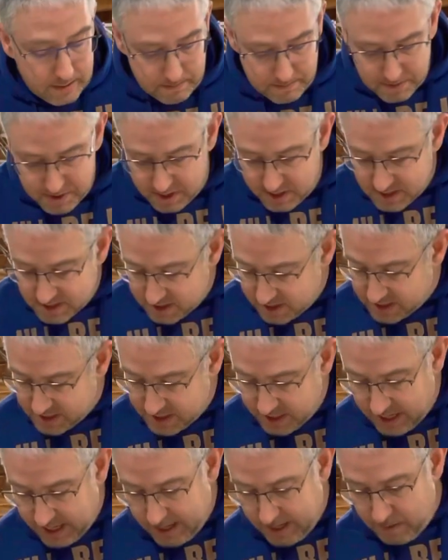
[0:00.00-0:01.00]
This is
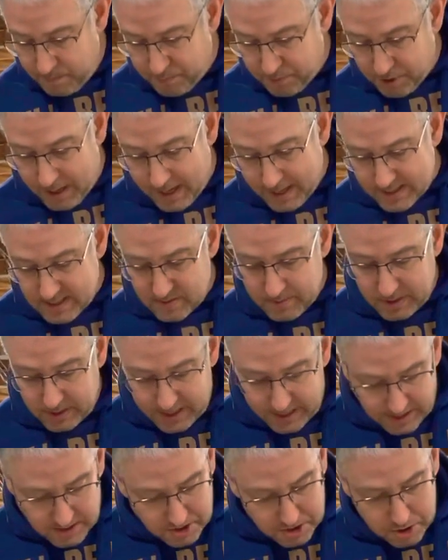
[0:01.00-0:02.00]
approximately
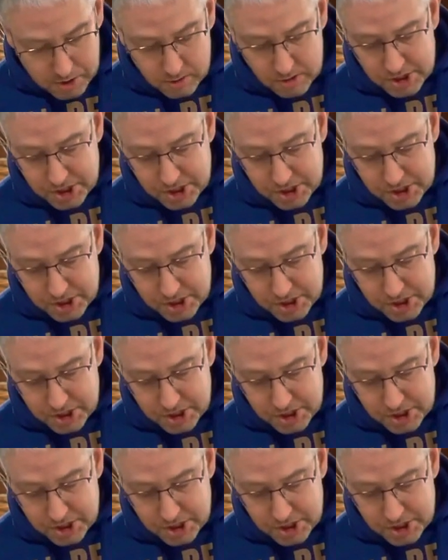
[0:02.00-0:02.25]
a 2